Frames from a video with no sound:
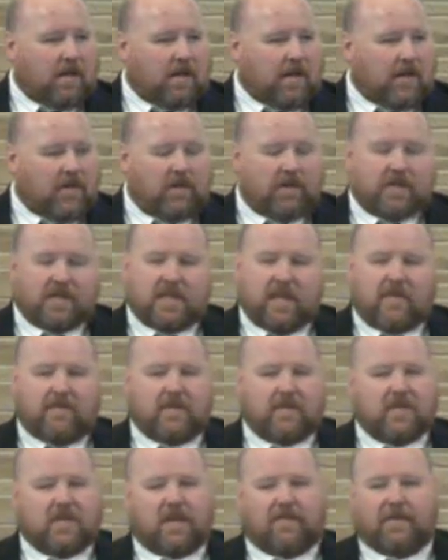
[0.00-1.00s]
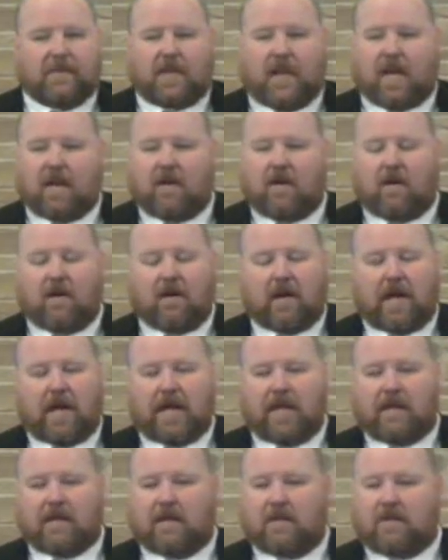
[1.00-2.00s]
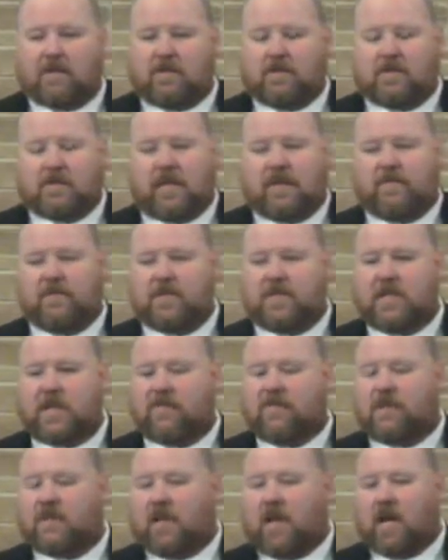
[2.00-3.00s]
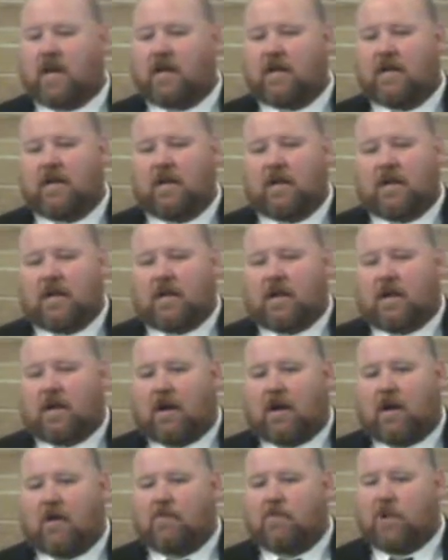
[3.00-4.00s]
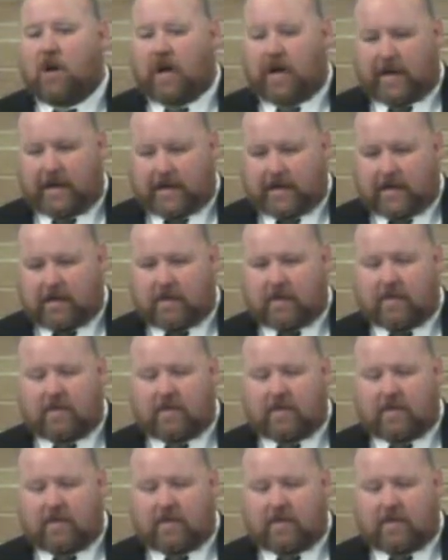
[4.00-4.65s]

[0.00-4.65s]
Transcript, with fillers: And you can save yourself a lot of heartache. You can save yourself a lot of heartbreak